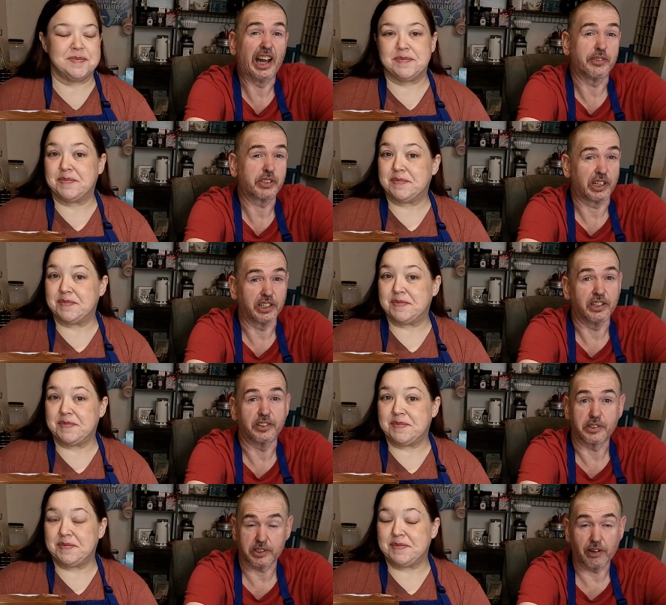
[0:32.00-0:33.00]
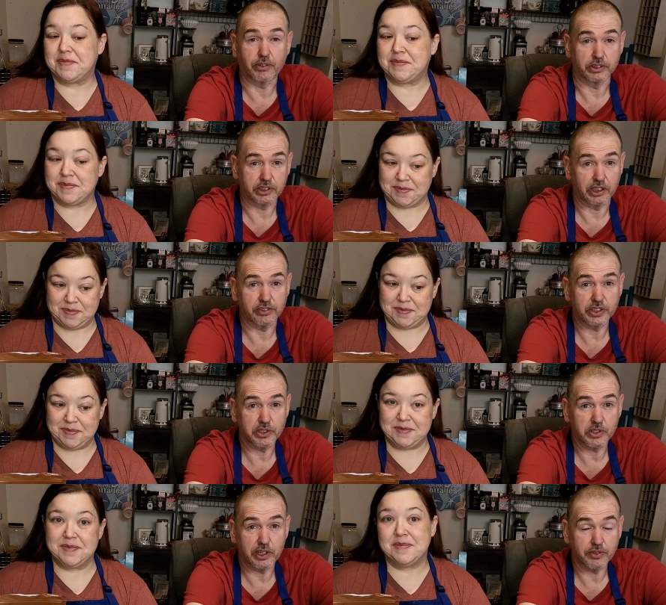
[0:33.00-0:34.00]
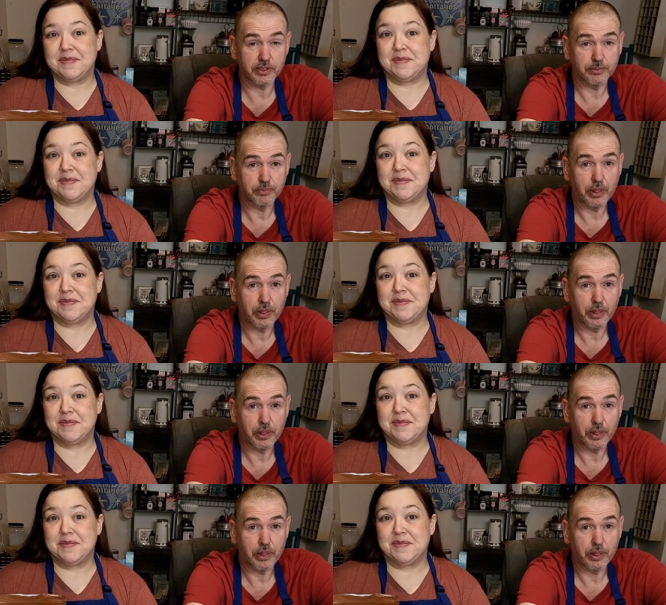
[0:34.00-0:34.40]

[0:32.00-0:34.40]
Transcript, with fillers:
Speaker 1: I have studied under several television chefs.